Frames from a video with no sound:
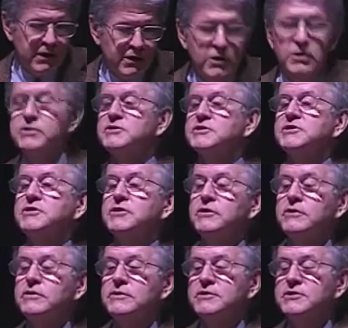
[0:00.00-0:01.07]

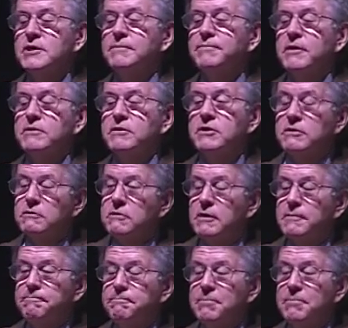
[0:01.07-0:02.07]
concerns about Europe